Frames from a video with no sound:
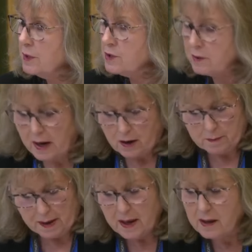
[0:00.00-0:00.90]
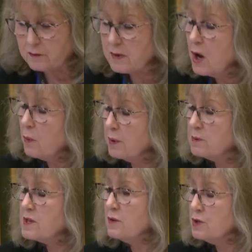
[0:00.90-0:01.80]
We do care about health. We
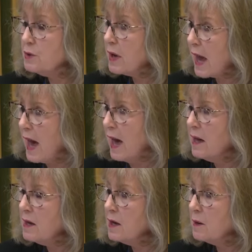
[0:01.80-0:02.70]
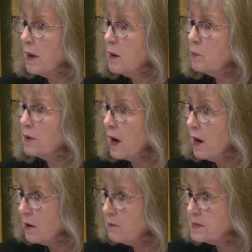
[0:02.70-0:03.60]
also do care about what
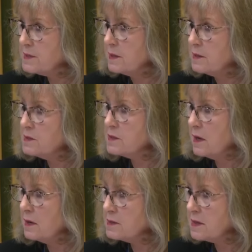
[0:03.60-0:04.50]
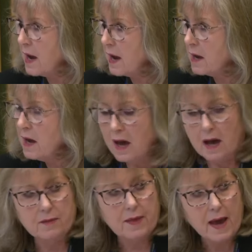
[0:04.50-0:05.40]
our residents are saying,
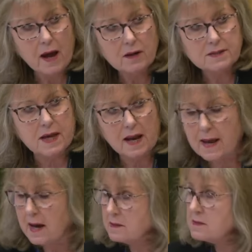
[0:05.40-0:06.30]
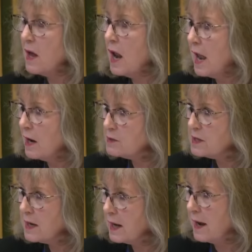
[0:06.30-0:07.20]
and they are telling us loud
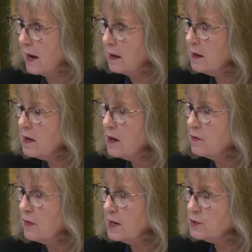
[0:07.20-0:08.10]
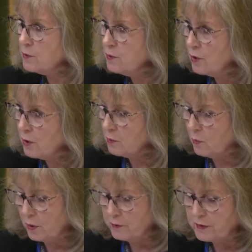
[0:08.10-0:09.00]
and clear they do not
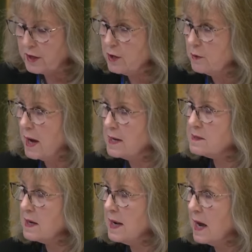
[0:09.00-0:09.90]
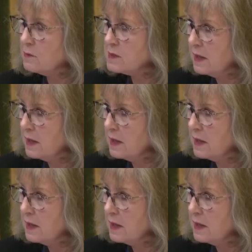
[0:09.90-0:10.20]
want the ULEZ in outer